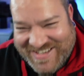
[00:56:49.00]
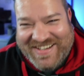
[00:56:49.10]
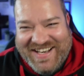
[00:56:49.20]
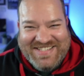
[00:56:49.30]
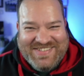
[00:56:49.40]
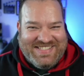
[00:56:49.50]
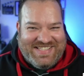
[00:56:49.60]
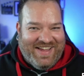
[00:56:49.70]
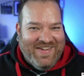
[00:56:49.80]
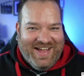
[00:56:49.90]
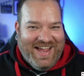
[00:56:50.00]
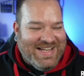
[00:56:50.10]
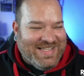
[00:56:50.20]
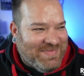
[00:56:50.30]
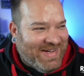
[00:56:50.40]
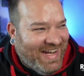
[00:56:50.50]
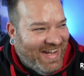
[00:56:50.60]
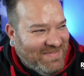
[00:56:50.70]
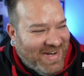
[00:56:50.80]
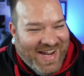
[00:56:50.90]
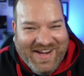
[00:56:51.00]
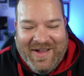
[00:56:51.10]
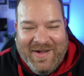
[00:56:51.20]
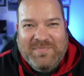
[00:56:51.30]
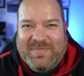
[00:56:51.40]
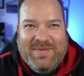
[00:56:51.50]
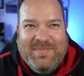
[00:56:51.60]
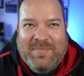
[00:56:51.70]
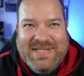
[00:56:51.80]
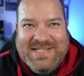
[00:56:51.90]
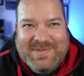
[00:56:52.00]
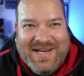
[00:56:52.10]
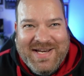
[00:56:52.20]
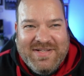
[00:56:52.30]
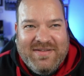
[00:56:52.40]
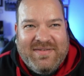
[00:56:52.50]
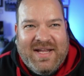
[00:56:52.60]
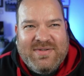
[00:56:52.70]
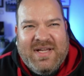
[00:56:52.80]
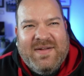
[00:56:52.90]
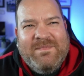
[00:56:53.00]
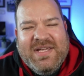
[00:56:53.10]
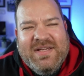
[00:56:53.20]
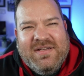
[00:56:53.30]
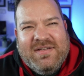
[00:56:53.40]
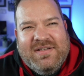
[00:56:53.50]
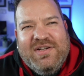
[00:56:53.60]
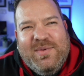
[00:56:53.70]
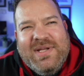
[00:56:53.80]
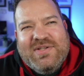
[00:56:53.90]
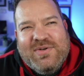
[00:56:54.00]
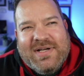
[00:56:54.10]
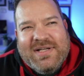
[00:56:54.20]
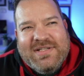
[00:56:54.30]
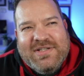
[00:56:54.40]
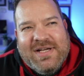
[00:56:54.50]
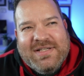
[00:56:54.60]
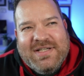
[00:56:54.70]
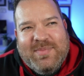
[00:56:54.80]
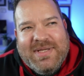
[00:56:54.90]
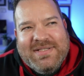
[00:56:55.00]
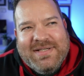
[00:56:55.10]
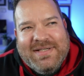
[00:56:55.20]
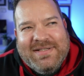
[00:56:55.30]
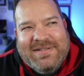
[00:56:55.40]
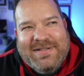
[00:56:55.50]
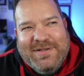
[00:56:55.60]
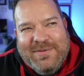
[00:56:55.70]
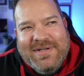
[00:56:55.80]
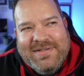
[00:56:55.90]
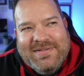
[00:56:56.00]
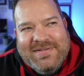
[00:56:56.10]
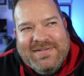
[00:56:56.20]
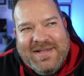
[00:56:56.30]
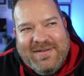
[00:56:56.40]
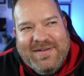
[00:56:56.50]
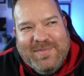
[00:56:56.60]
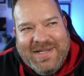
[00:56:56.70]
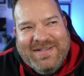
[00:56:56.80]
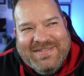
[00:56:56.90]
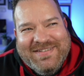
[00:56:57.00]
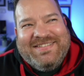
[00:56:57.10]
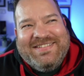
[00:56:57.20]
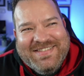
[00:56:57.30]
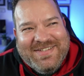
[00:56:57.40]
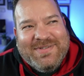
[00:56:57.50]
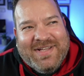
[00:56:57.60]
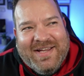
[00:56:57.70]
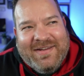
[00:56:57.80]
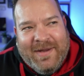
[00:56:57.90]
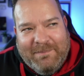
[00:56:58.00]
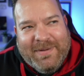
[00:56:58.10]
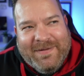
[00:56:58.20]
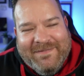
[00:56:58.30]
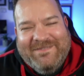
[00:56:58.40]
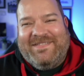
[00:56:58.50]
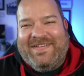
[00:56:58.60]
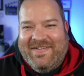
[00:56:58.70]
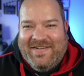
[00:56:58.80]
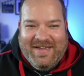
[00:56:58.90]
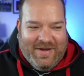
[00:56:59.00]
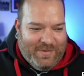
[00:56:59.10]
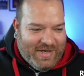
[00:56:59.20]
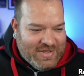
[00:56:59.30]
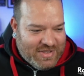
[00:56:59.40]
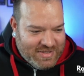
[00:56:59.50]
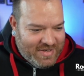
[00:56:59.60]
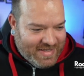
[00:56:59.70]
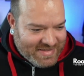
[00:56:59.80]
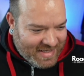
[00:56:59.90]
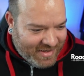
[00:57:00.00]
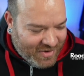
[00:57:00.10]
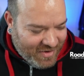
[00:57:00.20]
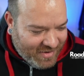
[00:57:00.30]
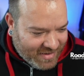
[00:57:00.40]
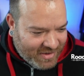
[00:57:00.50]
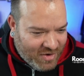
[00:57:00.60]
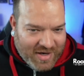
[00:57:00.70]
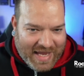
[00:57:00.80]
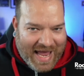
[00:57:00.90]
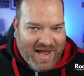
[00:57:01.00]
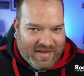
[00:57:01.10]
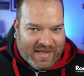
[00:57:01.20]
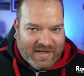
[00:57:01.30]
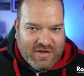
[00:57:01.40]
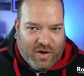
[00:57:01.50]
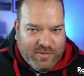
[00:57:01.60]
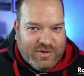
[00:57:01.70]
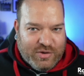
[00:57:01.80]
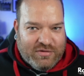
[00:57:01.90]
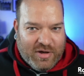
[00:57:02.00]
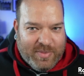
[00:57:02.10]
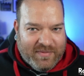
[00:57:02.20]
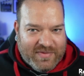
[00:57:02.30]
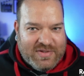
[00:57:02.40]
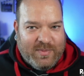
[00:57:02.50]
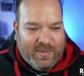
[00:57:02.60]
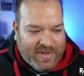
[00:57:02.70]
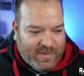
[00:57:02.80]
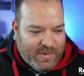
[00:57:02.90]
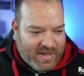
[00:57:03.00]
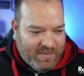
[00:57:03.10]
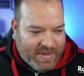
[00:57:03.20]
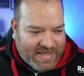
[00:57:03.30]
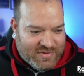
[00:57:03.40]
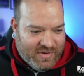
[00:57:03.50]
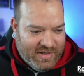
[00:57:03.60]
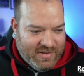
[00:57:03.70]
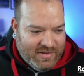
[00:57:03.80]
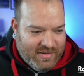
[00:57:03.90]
glad you asked that. I asked my my business manager the other day. I was like, you know, when you're talking to ChatGPT, do you always say please? And she was like, "Yep," because you do. You see, you can't get out of that. You hold the door open for someone when they're walking past, right? Yeah,